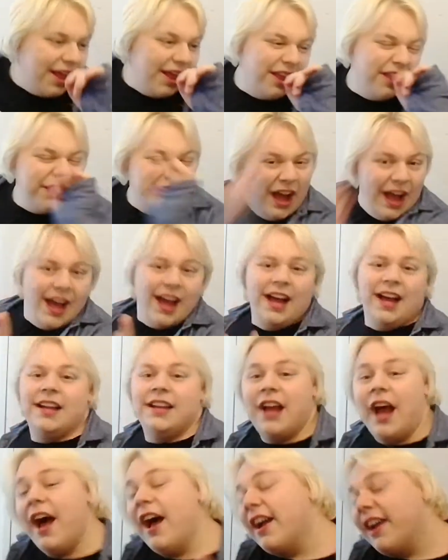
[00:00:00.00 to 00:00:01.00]
That
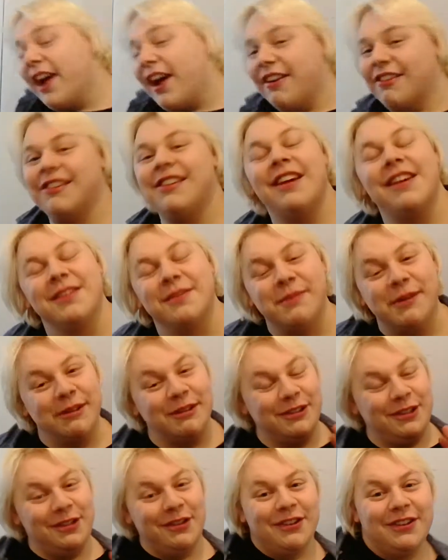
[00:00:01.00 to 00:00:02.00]
at current has about
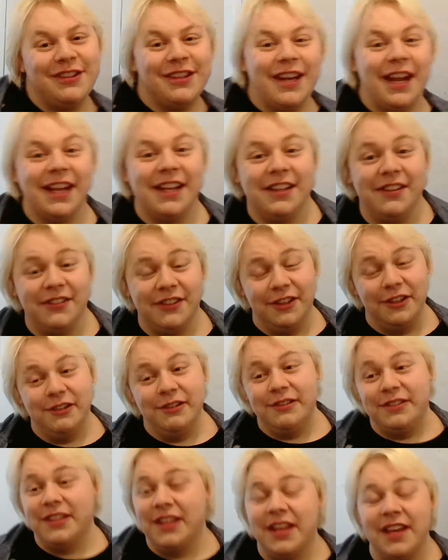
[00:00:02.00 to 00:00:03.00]
280
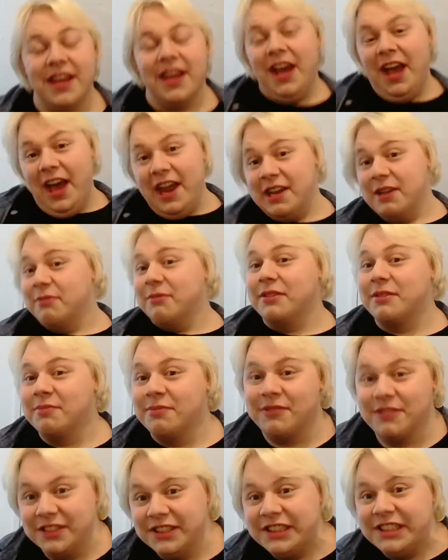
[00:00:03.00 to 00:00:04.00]
views, and it was
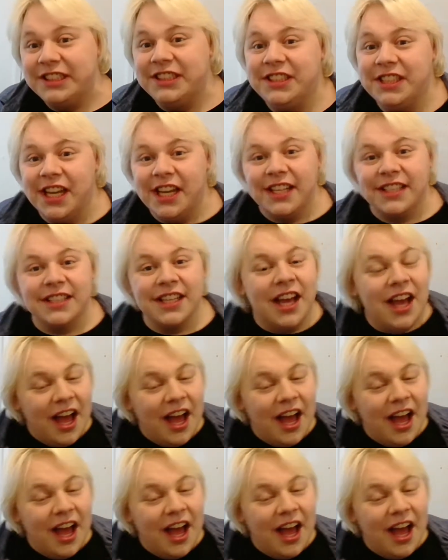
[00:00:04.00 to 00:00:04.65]
pretty shit.